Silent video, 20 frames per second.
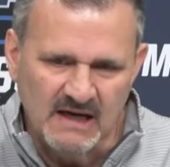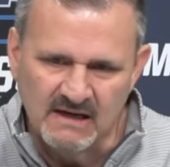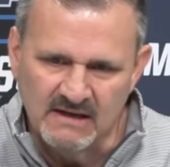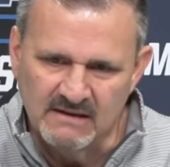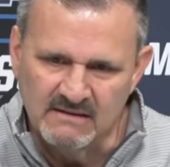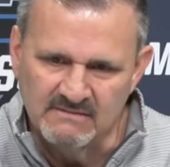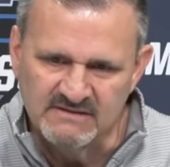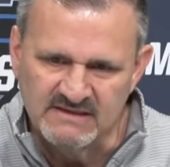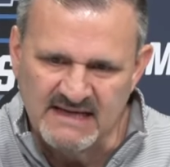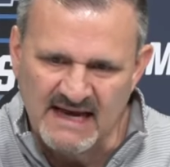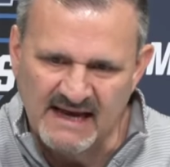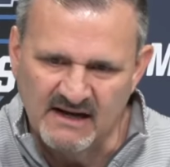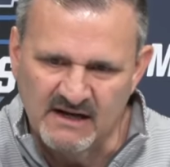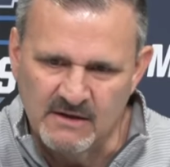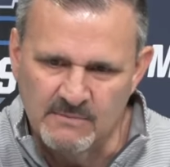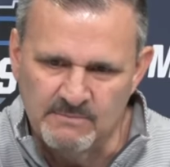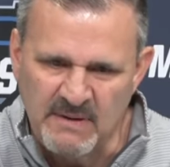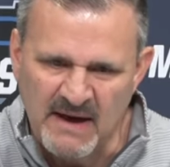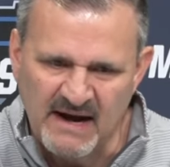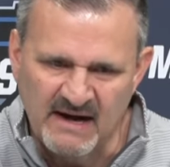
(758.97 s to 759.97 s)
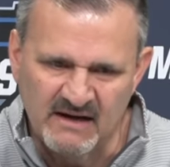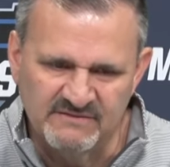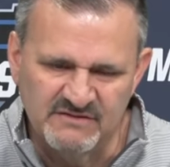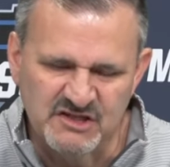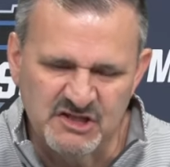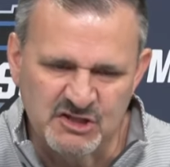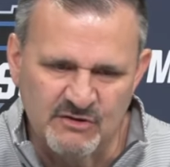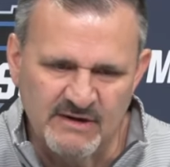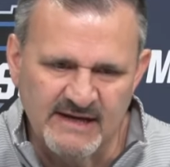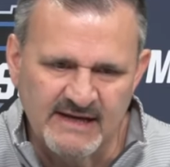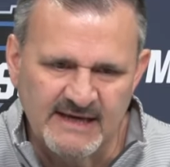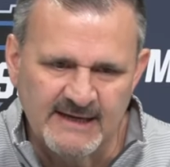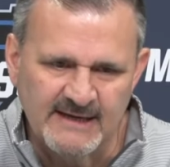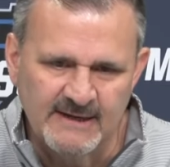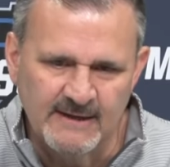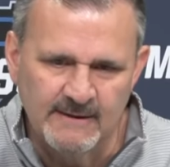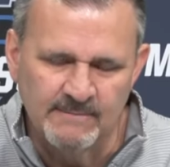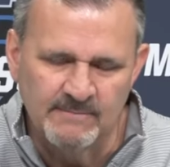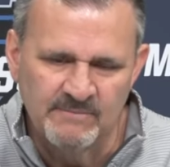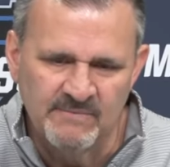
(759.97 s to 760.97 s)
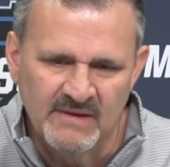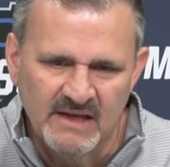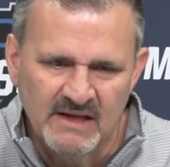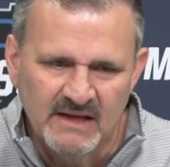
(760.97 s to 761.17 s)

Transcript: He's got a competitive streak in him.